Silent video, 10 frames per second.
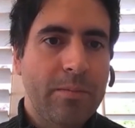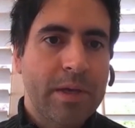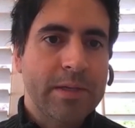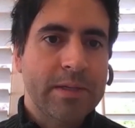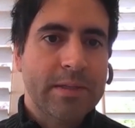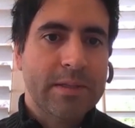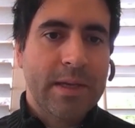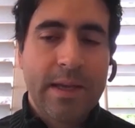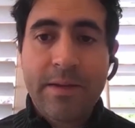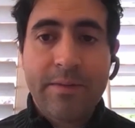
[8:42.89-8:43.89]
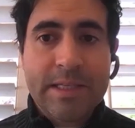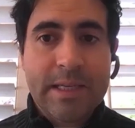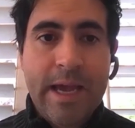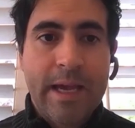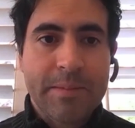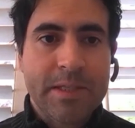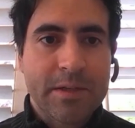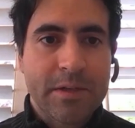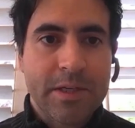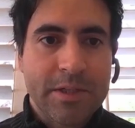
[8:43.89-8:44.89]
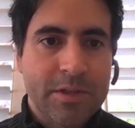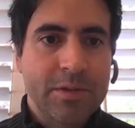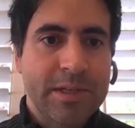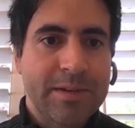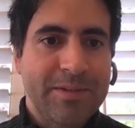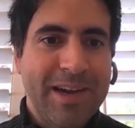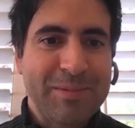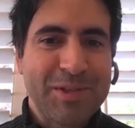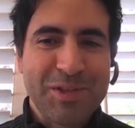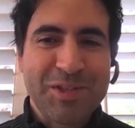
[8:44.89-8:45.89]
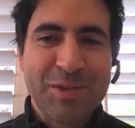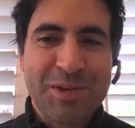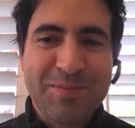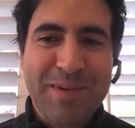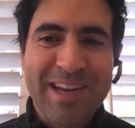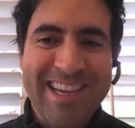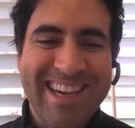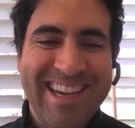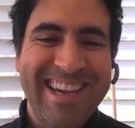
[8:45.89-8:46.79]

because even today, I'm still a student, right? I'm still a student of money.